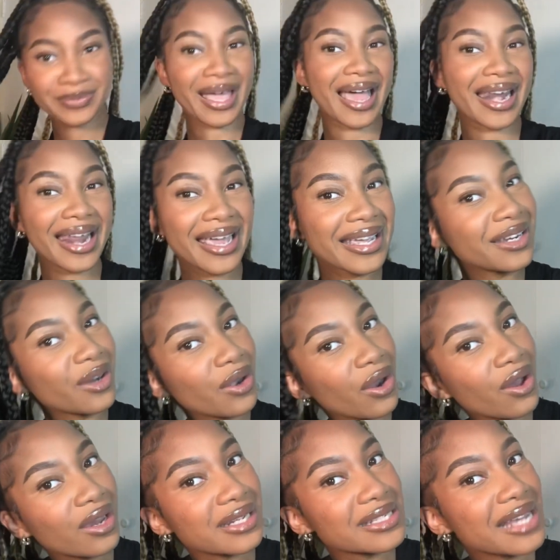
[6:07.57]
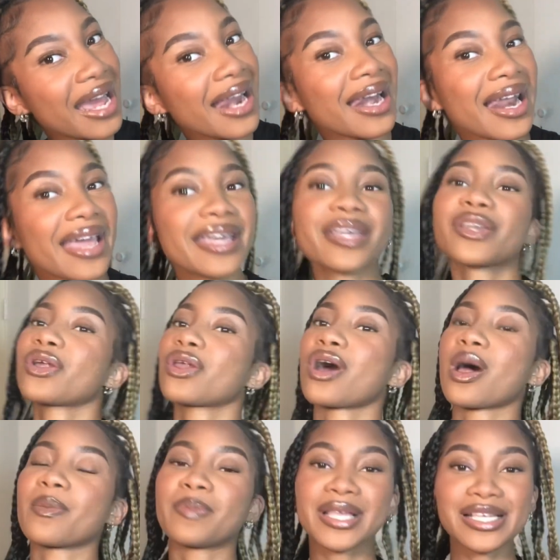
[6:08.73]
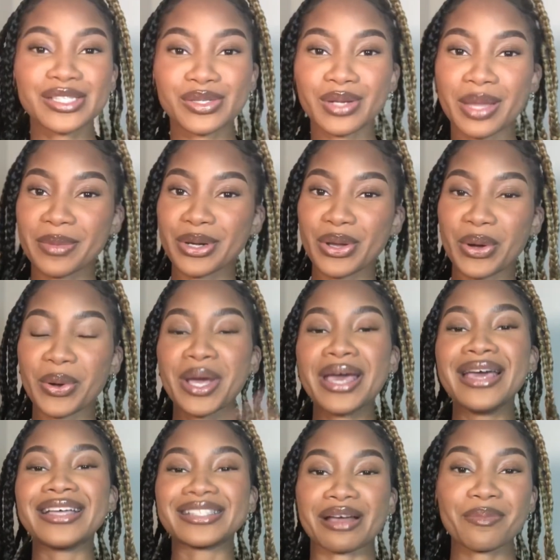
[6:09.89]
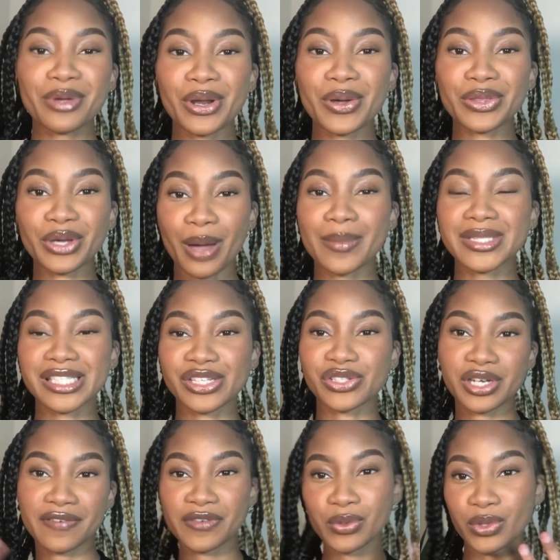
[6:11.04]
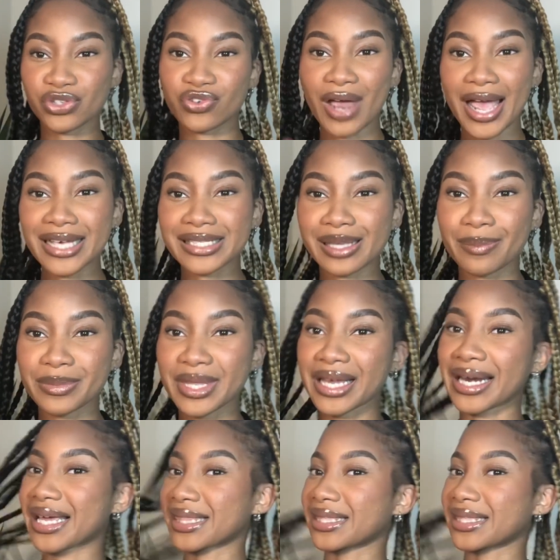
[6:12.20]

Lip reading: I like it a lot. I like it a lot. Please do let me know down below in the comment section if you would try something like